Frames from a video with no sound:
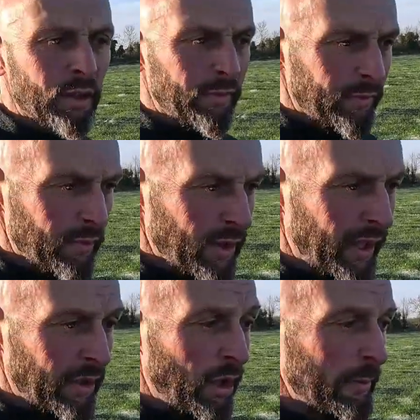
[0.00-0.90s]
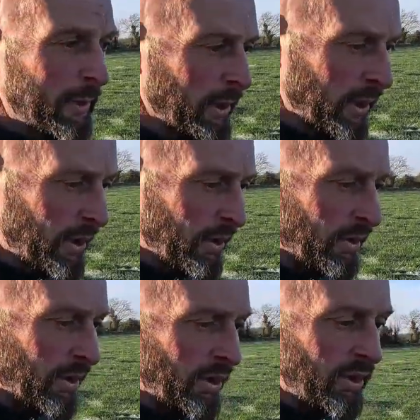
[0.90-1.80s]
of anaerobic
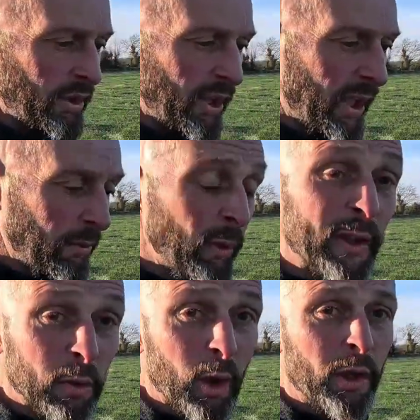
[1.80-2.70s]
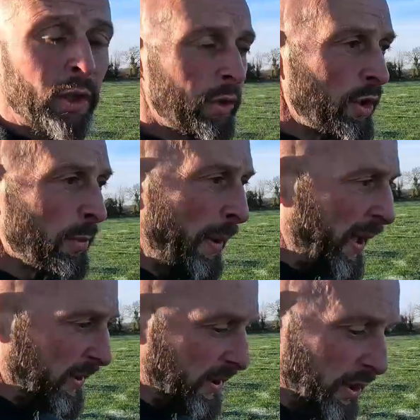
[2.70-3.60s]
conditions is uh, when you're walking through your
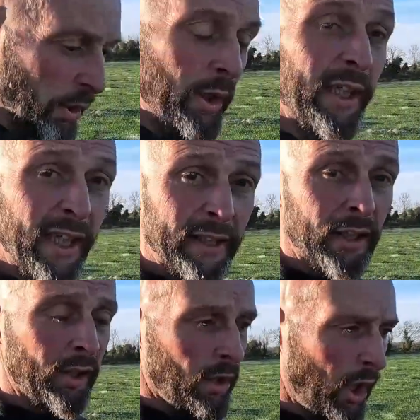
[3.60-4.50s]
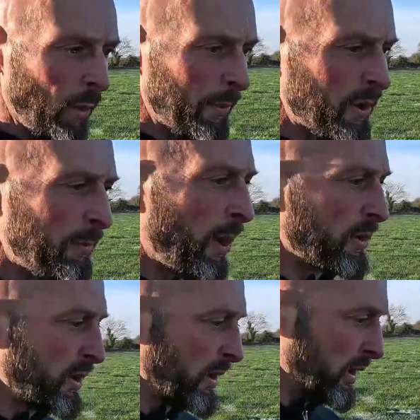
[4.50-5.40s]
paddocks and you're looking at the little open
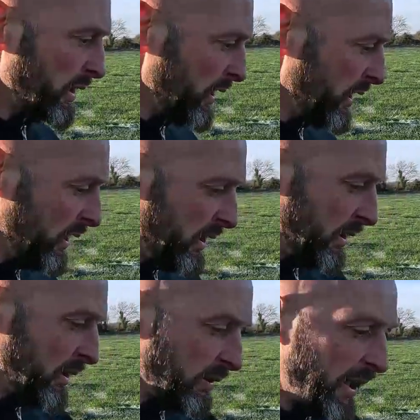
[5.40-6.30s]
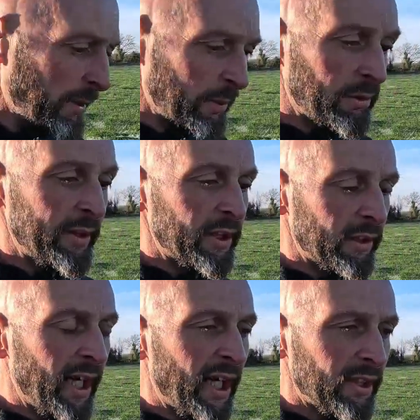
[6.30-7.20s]
spots in the in the ground between the
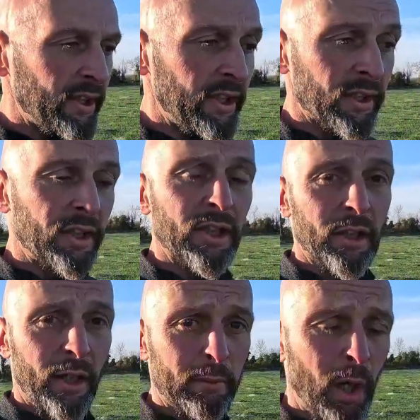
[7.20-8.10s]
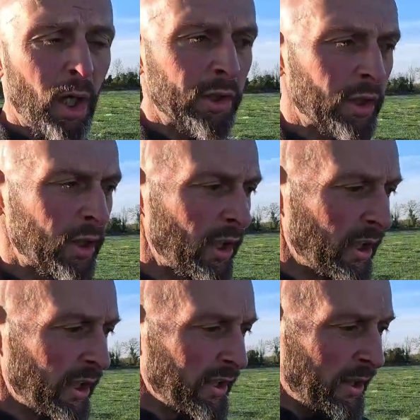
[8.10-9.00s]
grass and you see a lot of moss.
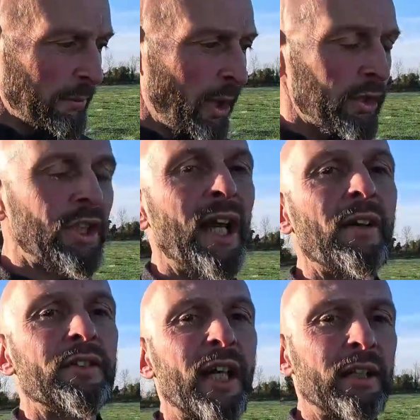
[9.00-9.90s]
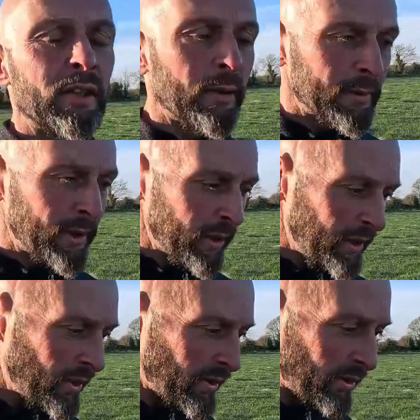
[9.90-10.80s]
Now moss loves anaerobic
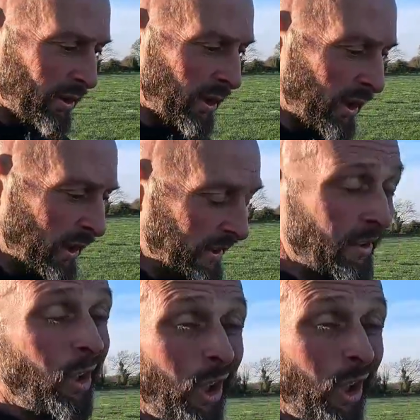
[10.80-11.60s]
conditions. Now